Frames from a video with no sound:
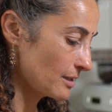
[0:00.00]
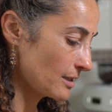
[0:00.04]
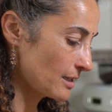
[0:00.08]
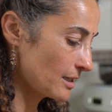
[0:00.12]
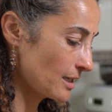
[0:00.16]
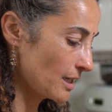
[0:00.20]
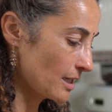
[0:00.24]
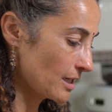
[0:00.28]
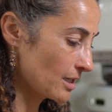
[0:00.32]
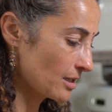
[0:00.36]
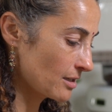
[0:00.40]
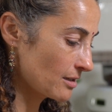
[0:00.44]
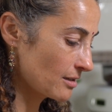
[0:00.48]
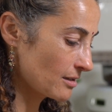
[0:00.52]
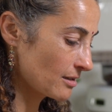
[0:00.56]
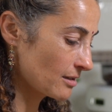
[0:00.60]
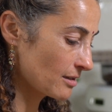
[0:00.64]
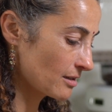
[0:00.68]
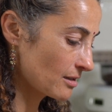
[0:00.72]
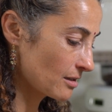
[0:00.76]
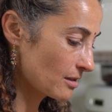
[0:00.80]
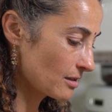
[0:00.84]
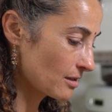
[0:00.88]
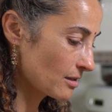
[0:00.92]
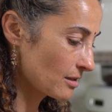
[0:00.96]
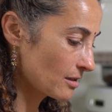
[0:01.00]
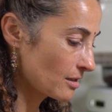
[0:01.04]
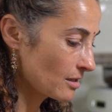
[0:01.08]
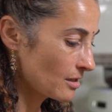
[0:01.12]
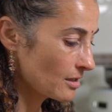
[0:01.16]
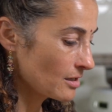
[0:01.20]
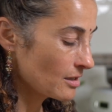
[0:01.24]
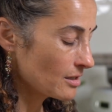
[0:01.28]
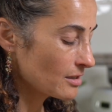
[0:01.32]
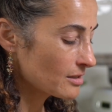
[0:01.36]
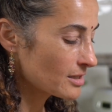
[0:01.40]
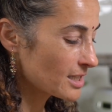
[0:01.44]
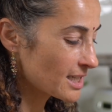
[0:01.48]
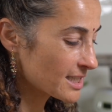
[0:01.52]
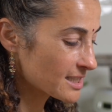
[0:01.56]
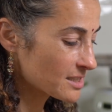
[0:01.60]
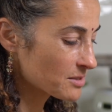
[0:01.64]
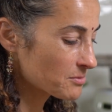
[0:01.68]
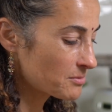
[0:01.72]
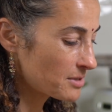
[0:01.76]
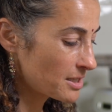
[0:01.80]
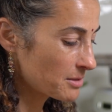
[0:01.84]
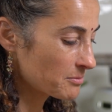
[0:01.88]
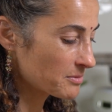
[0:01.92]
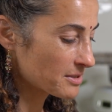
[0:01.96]
And that's
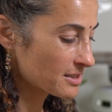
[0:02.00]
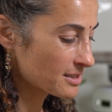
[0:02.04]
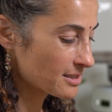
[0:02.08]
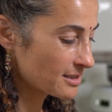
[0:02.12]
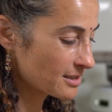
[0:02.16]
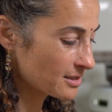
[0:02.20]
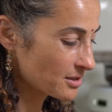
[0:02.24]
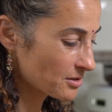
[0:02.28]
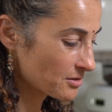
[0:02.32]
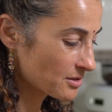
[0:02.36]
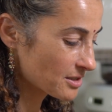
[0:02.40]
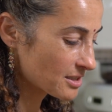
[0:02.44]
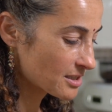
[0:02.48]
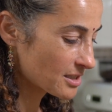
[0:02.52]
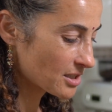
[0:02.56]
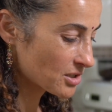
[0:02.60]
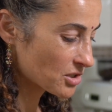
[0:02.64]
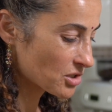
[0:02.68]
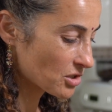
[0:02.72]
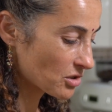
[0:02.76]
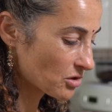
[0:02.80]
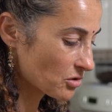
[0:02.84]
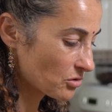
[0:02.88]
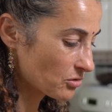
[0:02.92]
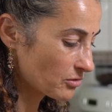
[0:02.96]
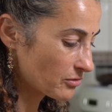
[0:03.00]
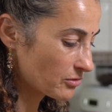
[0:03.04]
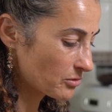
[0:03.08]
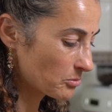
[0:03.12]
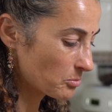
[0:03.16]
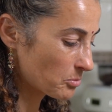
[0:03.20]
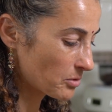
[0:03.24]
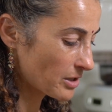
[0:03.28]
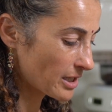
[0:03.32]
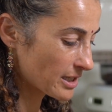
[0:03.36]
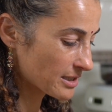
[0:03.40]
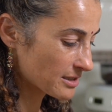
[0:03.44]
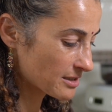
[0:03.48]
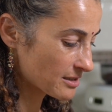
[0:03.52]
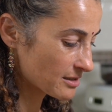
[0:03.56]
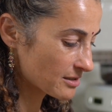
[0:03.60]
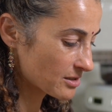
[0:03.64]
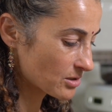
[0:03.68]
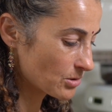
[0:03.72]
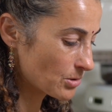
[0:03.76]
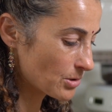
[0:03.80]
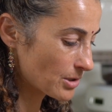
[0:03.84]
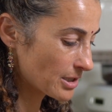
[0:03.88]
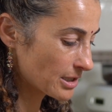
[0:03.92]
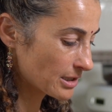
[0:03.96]
why masala is such a thoughtful practice,
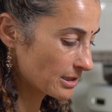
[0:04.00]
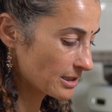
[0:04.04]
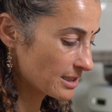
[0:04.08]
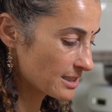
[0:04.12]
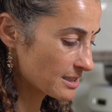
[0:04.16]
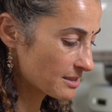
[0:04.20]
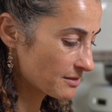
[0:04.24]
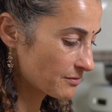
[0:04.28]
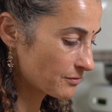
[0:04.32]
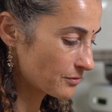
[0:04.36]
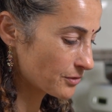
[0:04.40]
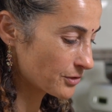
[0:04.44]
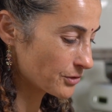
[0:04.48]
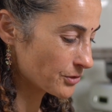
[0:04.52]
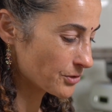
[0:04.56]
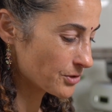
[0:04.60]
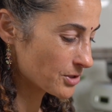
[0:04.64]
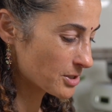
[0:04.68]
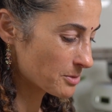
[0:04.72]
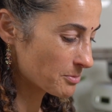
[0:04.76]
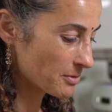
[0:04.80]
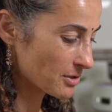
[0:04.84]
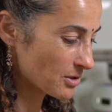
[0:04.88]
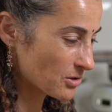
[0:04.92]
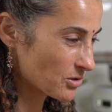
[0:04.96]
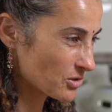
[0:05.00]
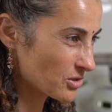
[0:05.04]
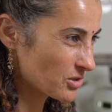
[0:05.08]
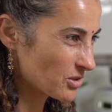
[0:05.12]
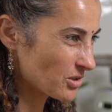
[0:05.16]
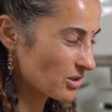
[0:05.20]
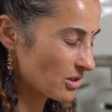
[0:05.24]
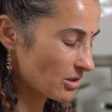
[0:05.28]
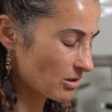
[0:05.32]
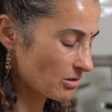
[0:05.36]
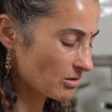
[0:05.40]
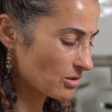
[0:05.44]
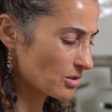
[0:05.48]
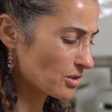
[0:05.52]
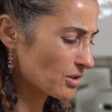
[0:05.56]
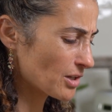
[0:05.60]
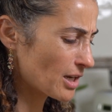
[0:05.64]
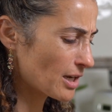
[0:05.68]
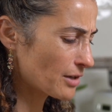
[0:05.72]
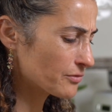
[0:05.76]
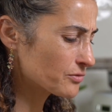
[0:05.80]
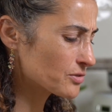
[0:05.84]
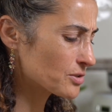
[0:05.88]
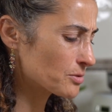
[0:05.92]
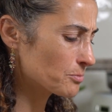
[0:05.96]
cooking these foods, because you
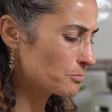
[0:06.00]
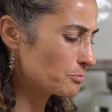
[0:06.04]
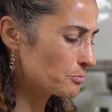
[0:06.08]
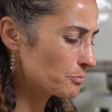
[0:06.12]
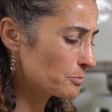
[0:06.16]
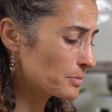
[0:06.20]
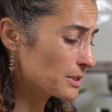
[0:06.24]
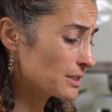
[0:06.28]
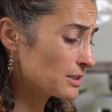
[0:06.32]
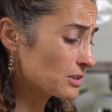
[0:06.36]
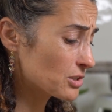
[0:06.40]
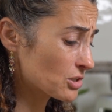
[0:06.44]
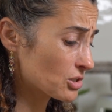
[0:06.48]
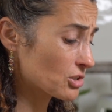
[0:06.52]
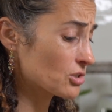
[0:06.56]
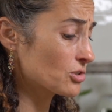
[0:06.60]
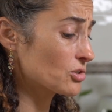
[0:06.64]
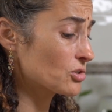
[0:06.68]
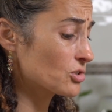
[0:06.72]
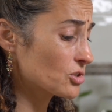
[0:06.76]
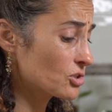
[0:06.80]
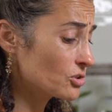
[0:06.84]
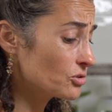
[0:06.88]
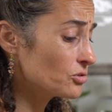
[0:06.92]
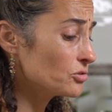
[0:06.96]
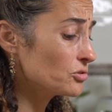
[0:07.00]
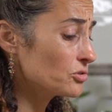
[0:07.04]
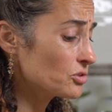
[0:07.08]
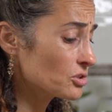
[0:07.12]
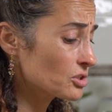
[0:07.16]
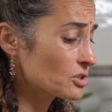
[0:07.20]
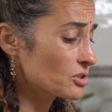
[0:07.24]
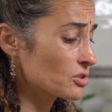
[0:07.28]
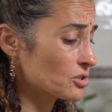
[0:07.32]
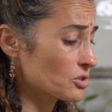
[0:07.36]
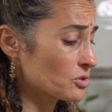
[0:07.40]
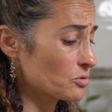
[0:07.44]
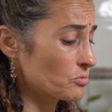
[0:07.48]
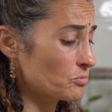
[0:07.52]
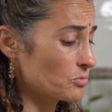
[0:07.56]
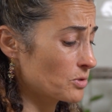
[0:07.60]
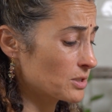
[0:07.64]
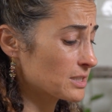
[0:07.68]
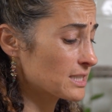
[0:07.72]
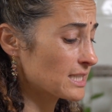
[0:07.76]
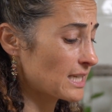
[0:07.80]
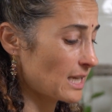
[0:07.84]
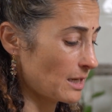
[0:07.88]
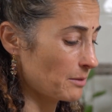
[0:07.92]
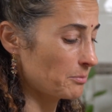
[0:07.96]
have to be tuned to
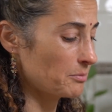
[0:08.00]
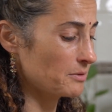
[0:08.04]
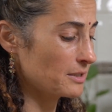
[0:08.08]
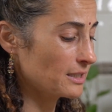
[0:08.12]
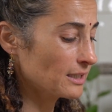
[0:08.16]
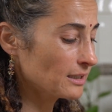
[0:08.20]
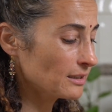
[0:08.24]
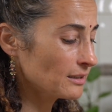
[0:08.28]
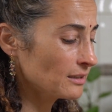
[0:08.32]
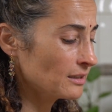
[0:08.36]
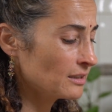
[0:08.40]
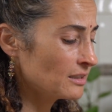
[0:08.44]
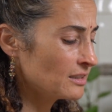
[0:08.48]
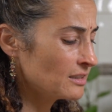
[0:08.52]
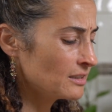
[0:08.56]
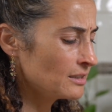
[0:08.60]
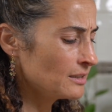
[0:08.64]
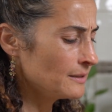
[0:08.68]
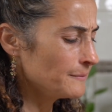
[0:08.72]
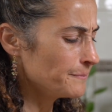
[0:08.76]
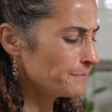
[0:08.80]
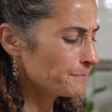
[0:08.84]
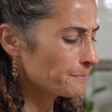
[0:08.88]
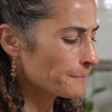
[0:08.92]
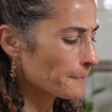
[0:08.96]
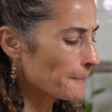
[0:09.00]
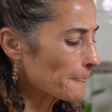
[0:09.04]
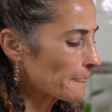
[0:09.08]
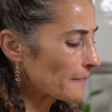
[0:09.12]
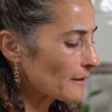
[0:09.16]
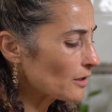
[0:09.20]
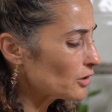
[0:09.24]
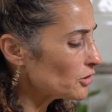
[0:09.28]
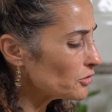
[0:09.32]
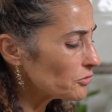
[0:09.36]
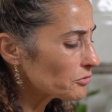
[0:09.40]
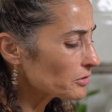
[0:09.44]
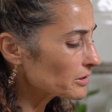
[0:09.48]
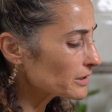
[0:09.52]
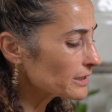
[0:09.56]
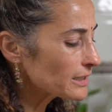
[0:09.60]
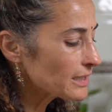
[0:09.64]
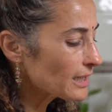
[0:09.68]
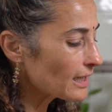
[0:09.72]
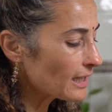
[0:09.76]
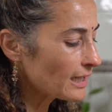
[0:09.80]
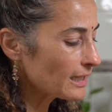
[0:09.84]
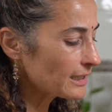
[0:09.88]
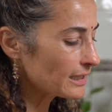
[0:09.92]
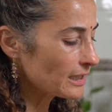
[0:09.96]
what's happening. You really
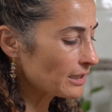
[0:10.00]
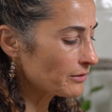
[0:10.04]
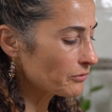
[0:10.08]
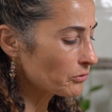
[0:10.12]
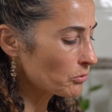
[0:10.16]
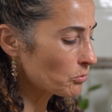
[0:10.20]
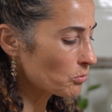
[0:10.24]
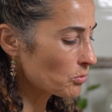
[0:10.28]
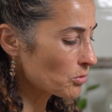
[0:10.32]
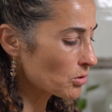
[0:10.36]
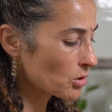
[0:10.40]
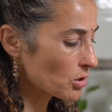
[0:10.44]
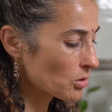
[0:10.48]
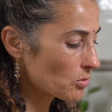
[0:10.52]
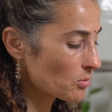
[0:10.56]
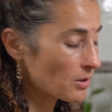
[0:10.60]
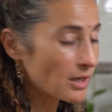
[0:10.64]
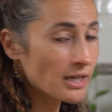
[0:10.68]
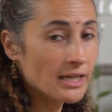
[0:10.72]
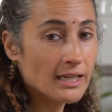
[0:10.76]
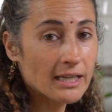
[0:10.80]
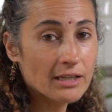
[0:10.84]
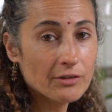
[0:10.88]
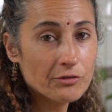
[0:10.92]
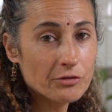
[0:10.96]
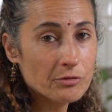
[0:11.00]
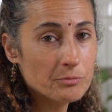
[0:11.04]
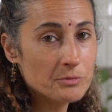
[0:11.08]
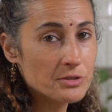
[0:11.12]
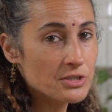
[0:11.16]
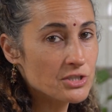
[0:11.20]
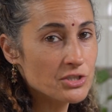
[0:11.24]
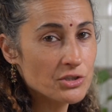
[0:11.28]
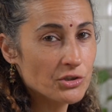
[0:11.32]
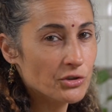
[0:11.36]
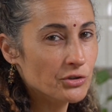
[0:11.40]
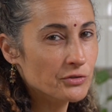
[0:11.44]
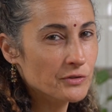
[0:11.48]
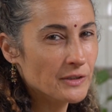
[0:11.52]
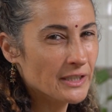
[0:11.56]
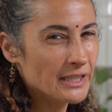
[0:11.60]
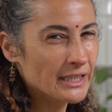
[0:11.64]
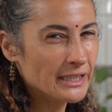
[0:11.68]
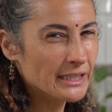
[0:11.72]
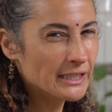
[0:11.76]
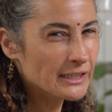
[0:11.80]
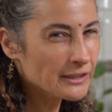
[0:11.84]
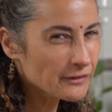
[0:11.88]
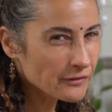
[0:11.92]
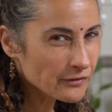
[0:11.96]
can't ever walk away from the stove and
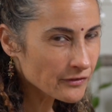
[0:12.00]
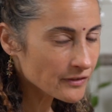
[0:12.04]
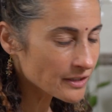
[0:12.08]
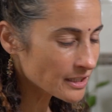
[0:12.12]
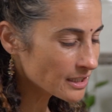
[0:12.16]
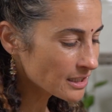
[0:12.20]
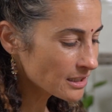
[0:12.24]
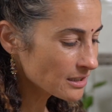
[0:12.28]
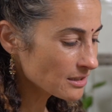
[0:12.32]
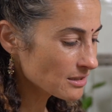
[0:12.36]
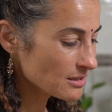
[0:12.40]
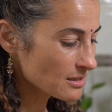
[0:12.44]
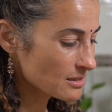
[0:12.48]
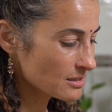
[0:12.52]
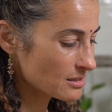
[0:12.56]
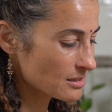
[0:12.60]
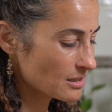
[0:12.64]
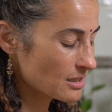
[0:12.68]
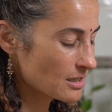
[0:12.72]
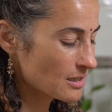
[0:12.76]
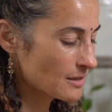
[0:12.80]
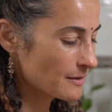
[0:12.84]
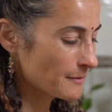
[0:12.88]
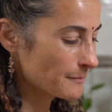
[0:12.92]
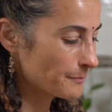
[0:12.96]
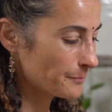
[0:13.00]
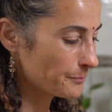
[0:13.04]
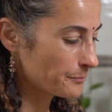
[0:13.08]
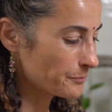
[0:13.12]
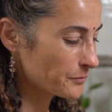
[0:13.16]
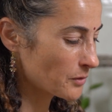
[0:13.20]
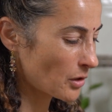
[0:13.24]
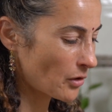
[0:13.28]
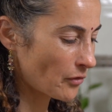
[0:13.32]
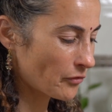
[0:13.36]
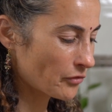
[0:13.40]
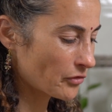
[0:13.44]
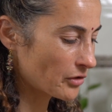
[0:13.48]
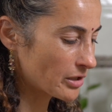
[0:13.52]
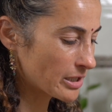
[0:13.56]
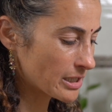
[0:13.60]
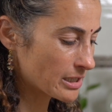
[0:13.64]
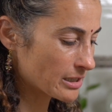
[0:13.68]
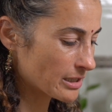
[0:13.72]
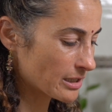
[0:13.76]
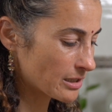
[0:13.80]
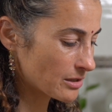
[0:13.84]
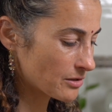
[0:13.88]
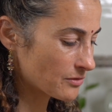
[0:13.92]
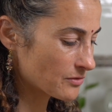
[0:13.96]
leave things, not for any
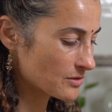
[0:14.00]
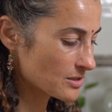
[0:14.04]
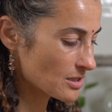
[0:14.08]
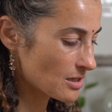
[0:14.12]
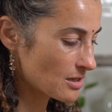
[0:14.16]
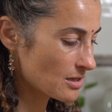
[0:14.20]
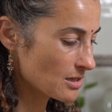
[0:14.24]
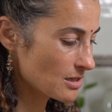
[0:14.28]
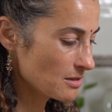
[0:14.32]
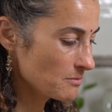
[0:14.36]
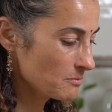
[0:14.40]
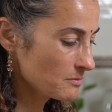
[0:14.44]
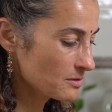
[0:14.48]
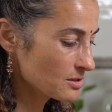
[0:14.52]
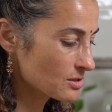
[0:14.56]
length of time.